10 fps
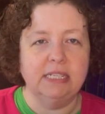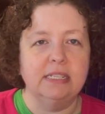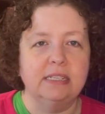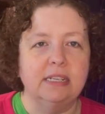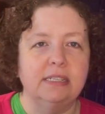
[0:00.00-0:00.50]
This
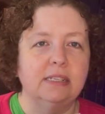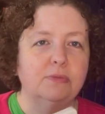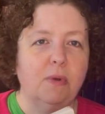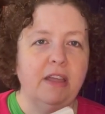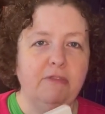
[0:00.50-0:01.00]
is because his
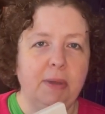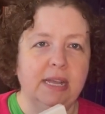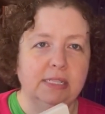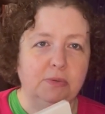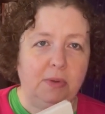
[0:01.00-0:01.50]
wife
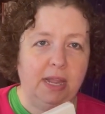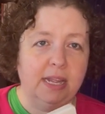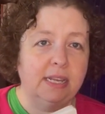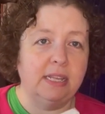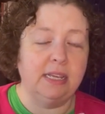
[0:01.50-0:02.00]
passed away,
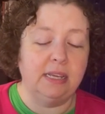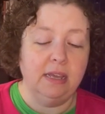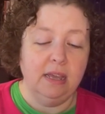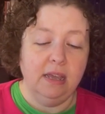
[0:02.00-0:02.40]
and he